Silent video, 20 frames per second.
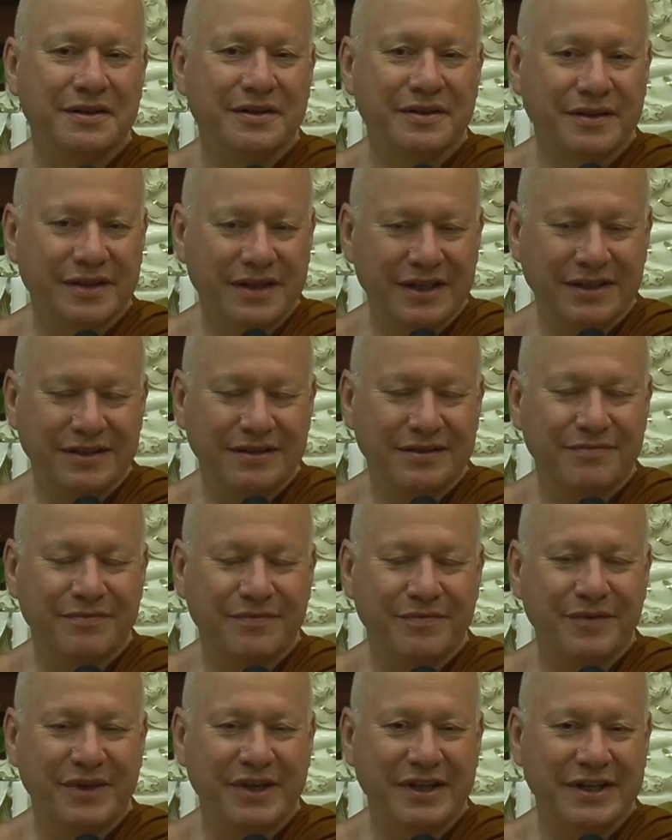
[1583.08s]
This
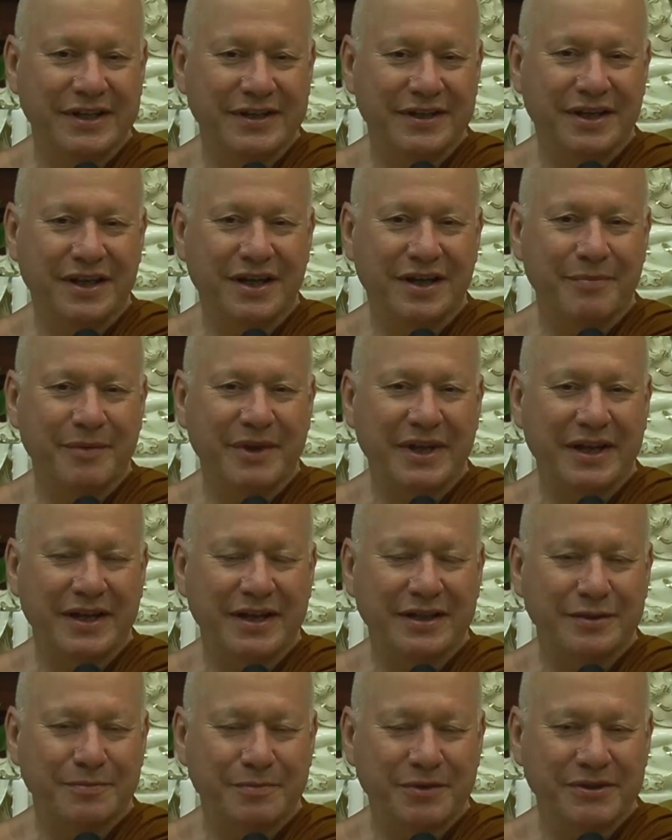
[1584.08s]
feeling that I'm
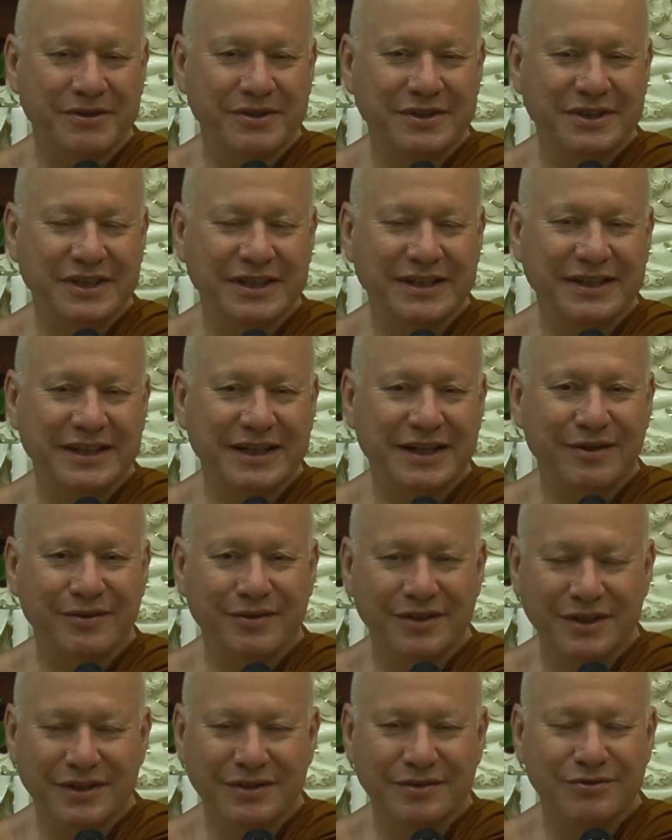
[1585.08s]
experiencing now,
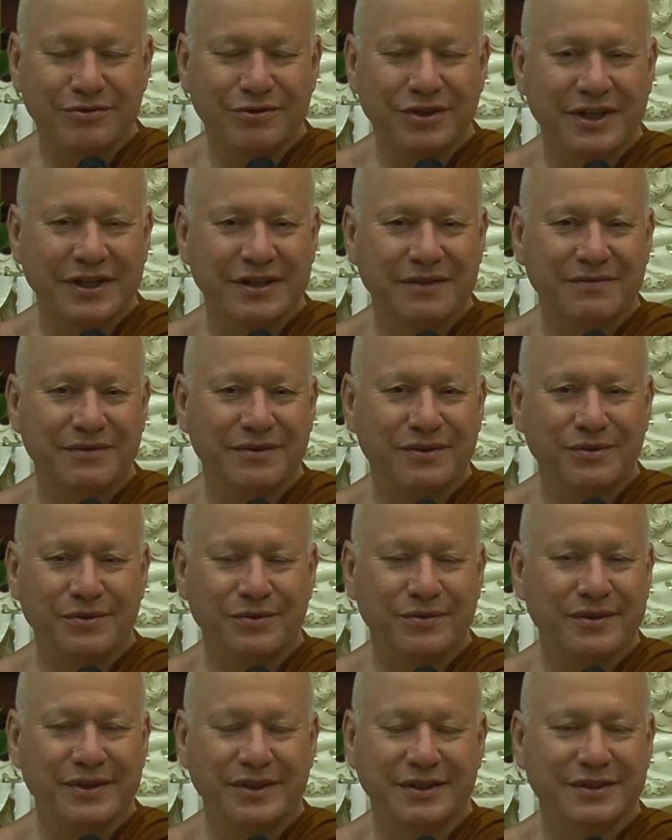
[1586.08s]
this train of
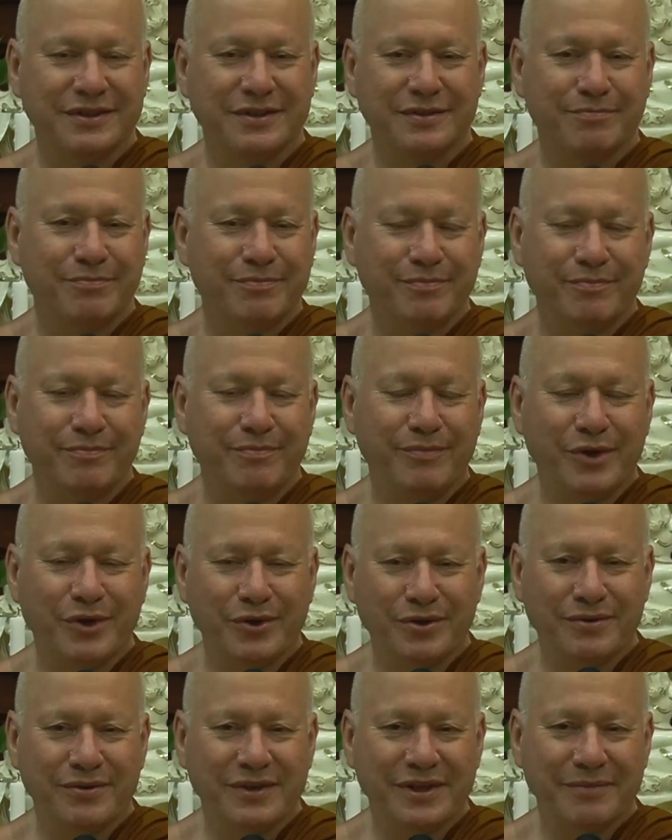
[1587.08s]
thought that's
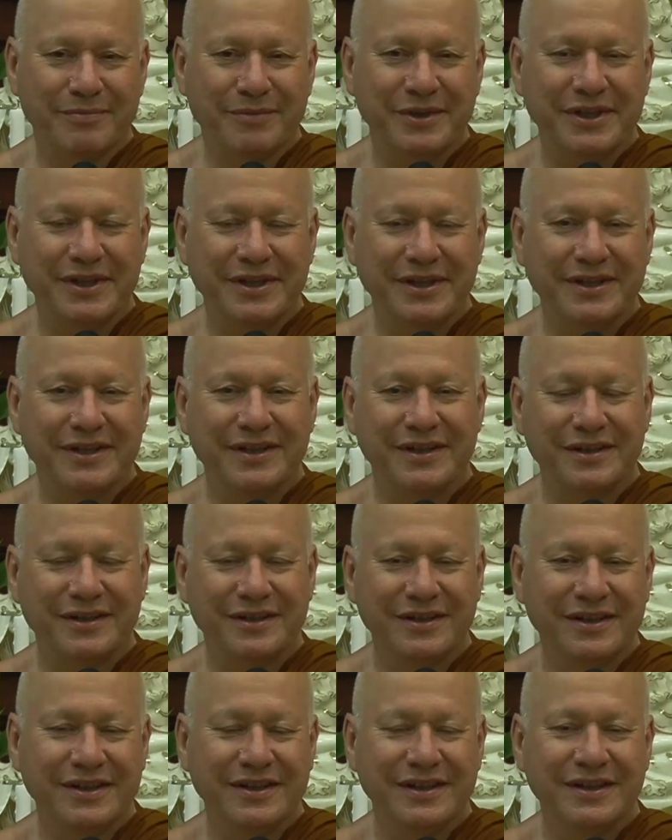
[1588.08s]
bothering me,
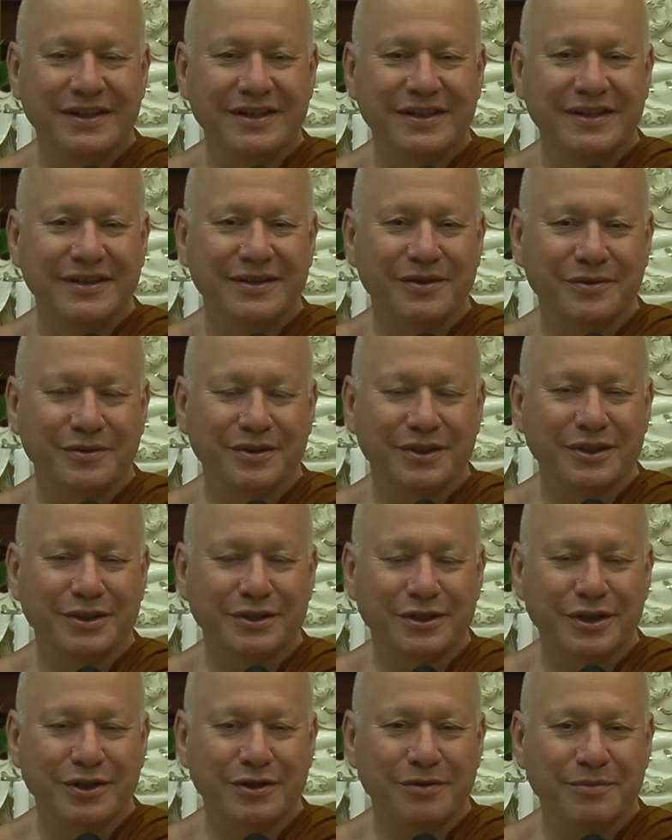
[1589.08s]

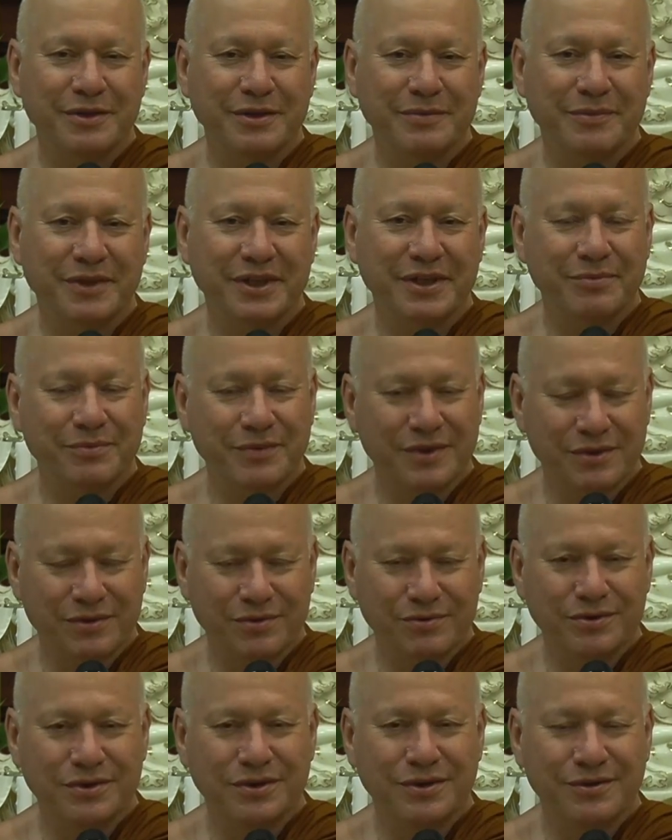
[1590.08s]
disturbing me, will
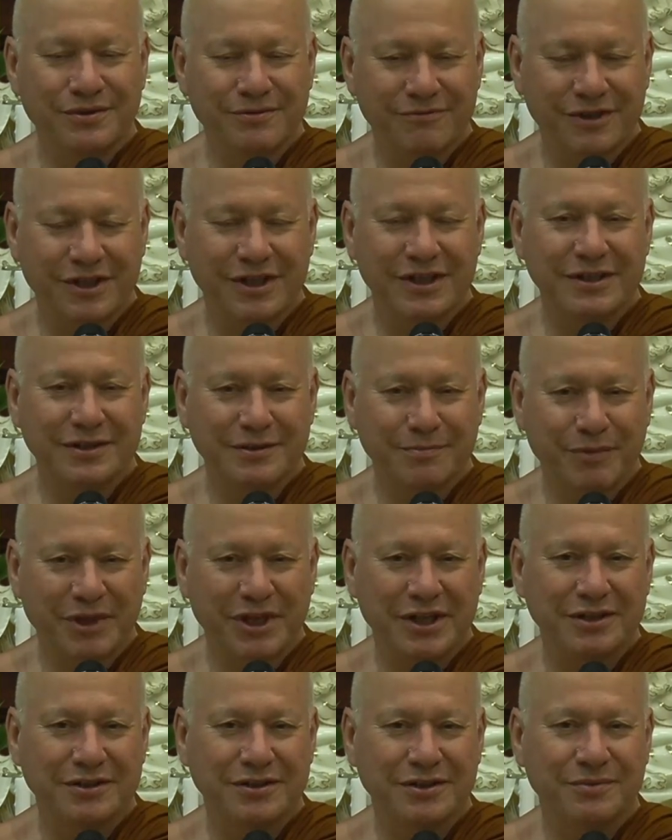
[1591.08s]
also arise,
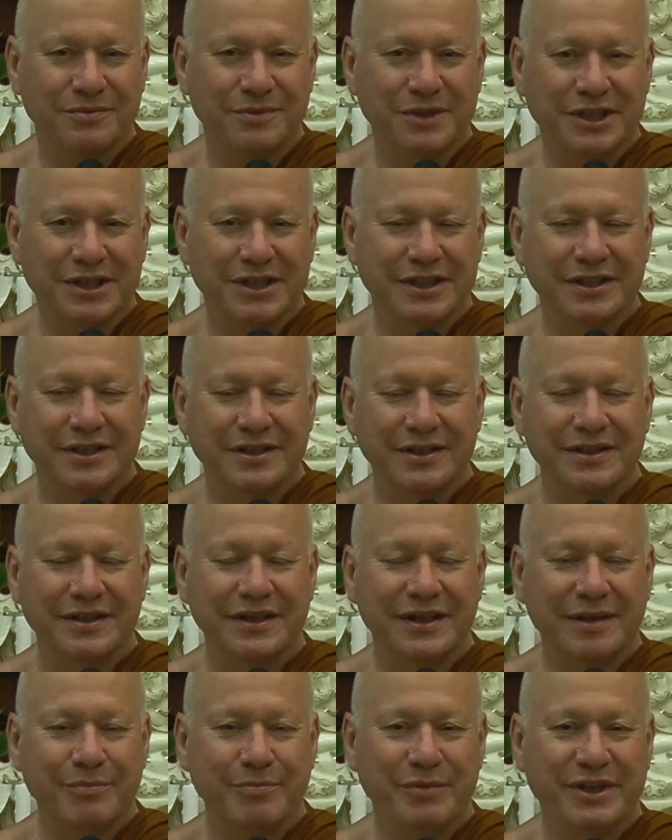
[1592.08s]
pass away,
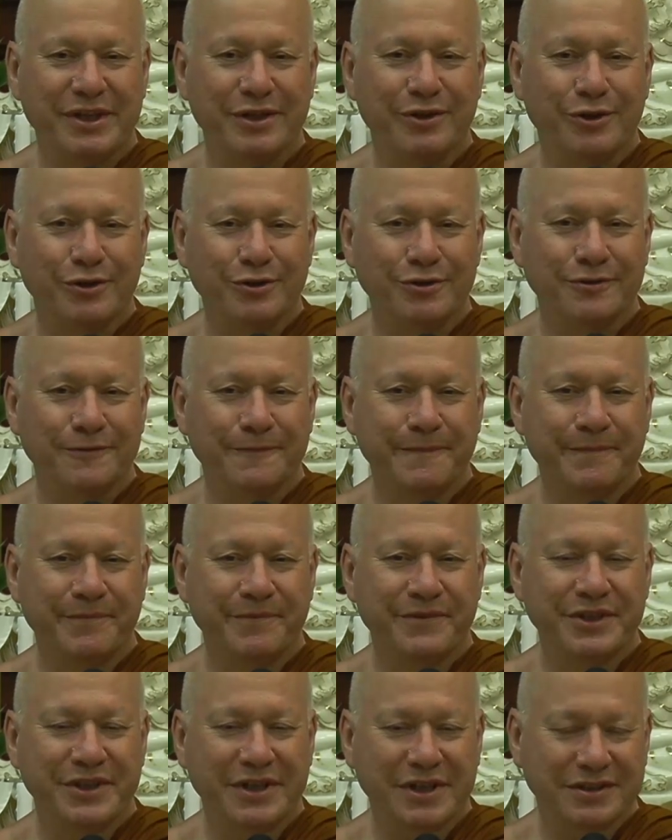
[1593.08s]
and be gone.
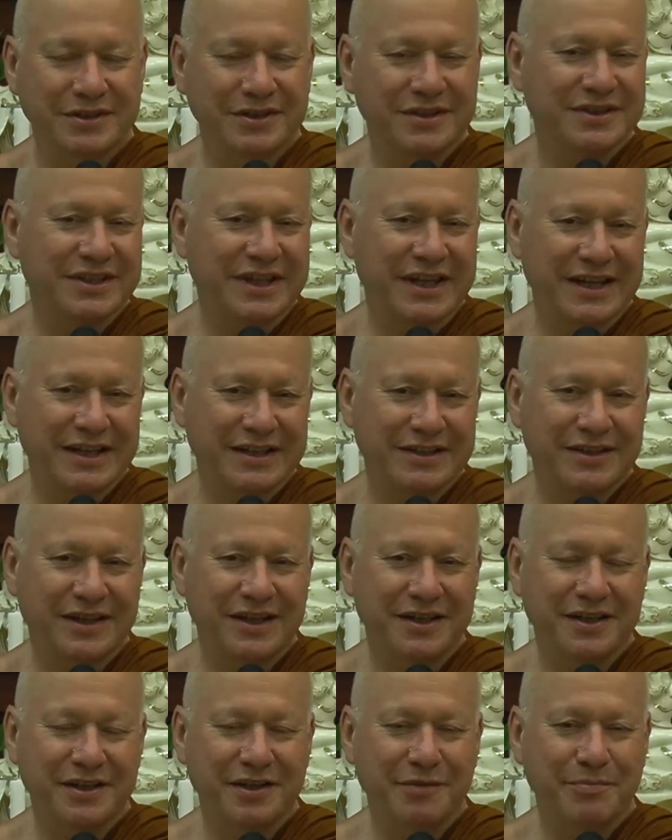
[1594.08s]
Just as it has
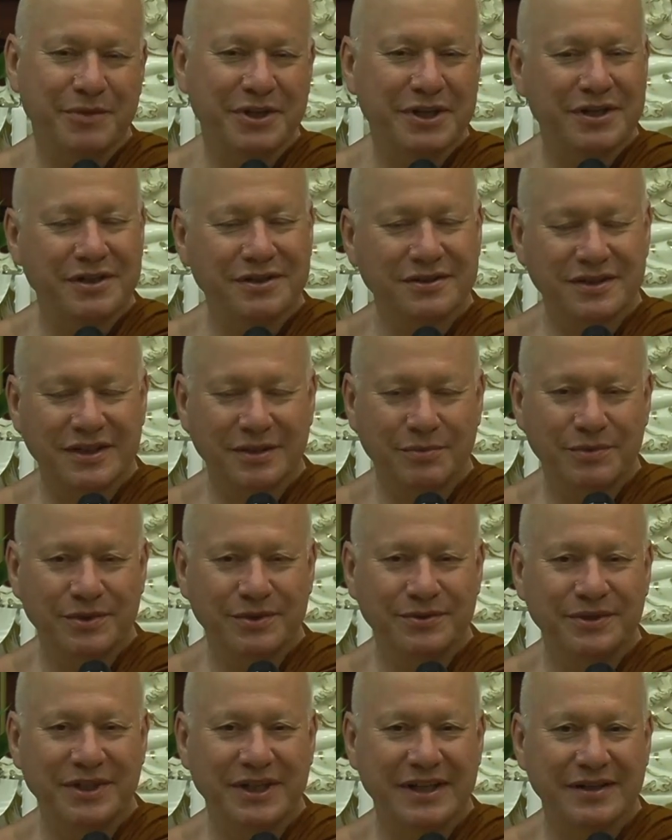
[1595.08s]
done in the past, it
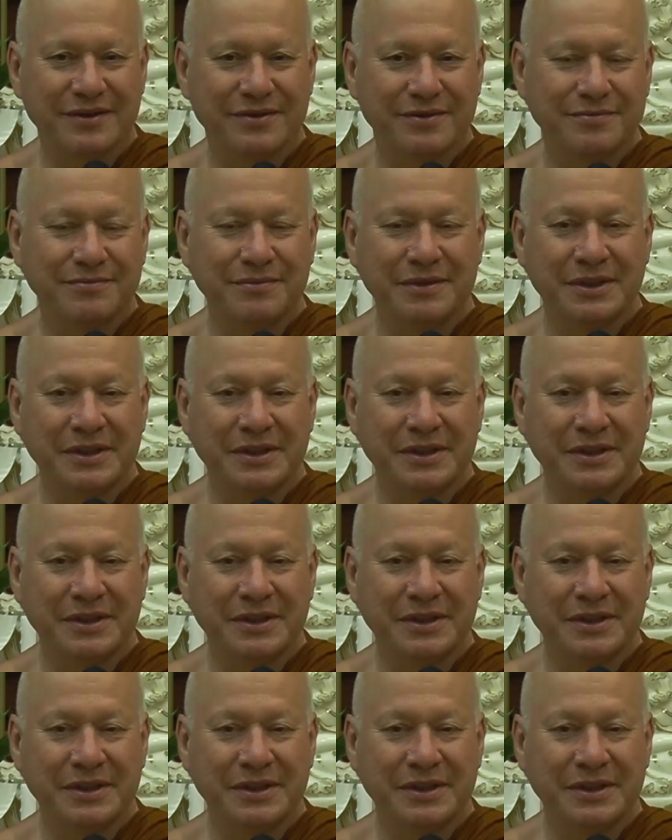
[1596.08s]
will now.